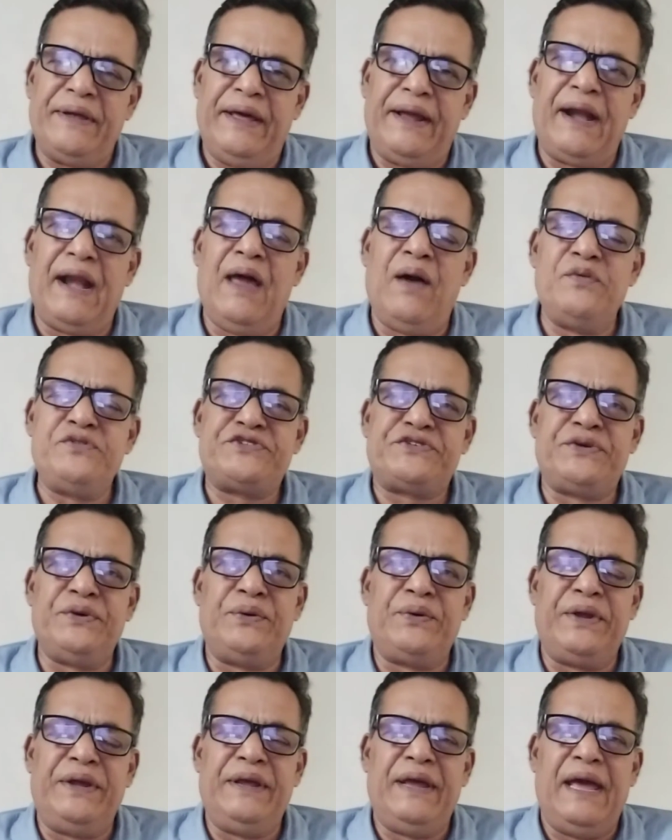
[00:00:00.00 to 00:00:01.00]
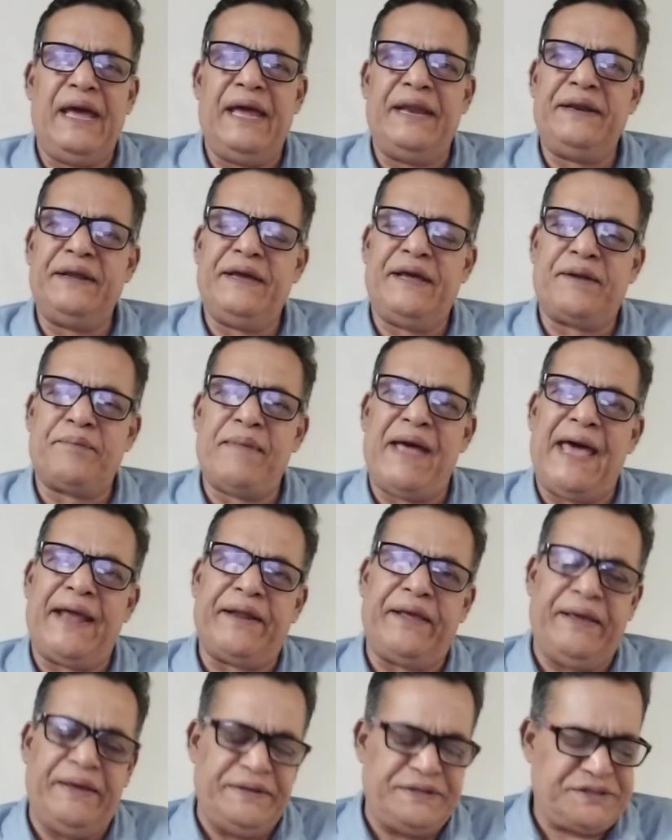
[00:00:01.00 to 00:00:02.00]
her love story and her
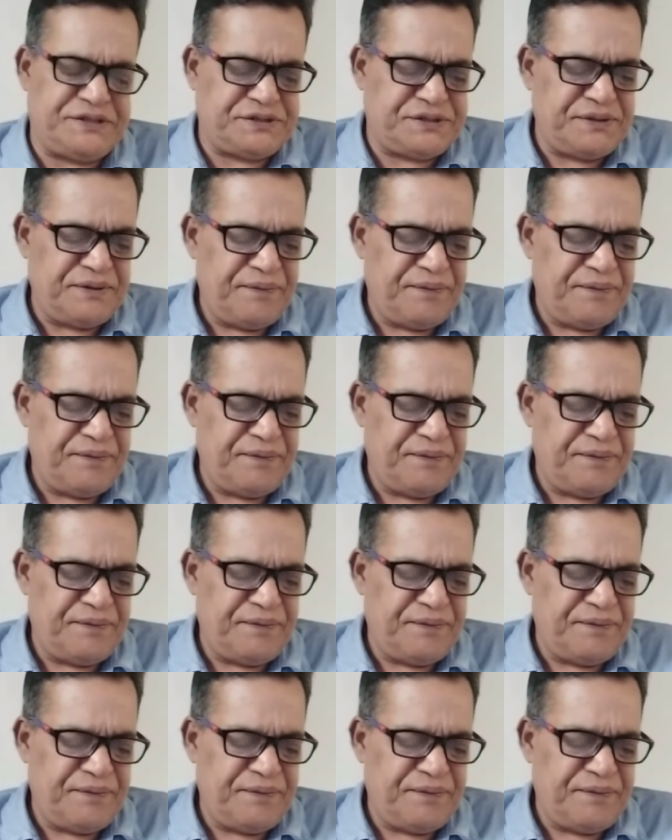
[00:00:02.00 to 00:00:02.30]
marriage.